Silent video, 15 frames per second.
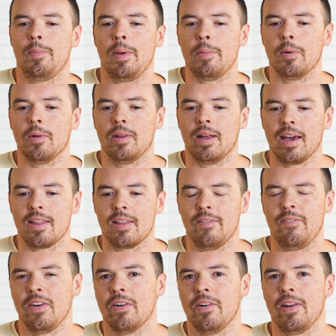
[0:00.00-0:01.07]
People like the
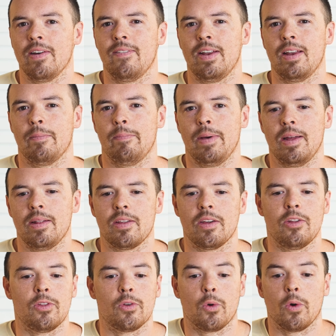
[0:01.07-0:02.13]
feeling of
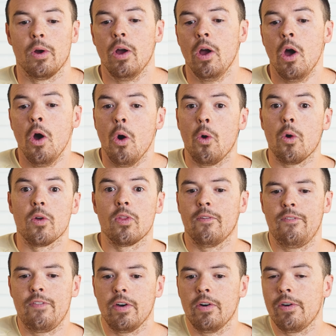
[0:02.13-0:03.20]
independence or
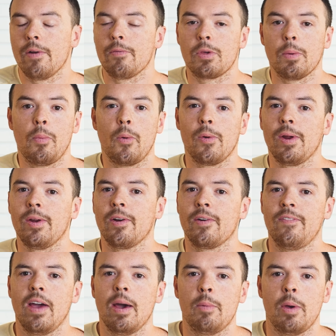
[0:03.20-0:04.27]
the feeling of supporting your
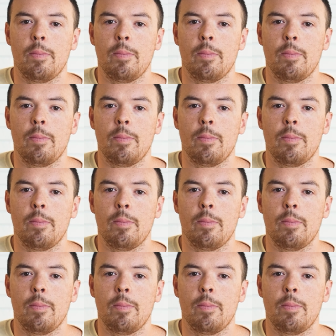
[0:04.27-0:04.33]
family.